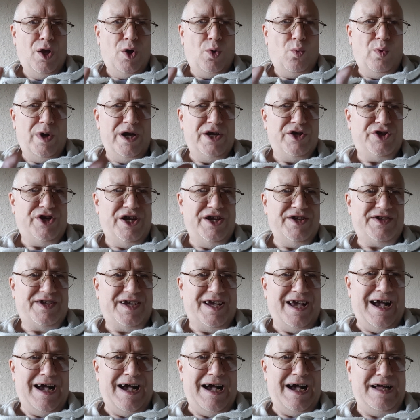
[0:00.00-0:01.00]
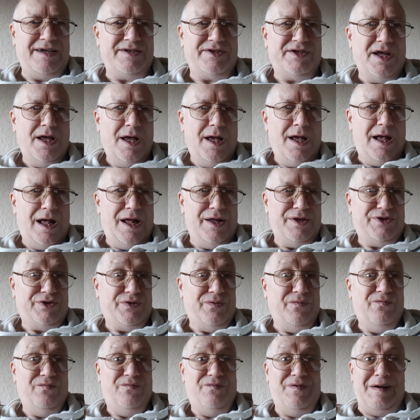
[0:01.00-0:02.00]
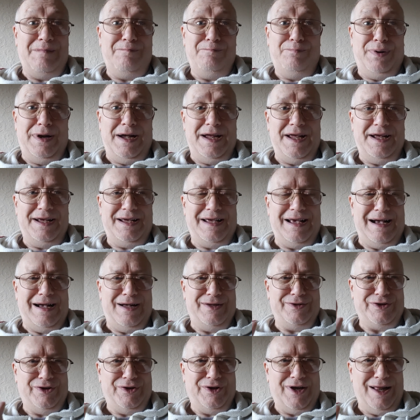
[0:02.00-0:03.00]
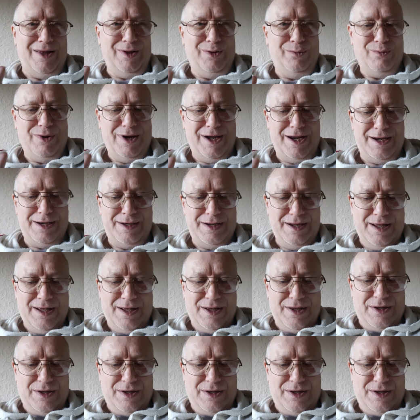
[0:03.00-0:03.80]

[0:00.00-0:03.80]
witches cards and some vampire cards on Halloween,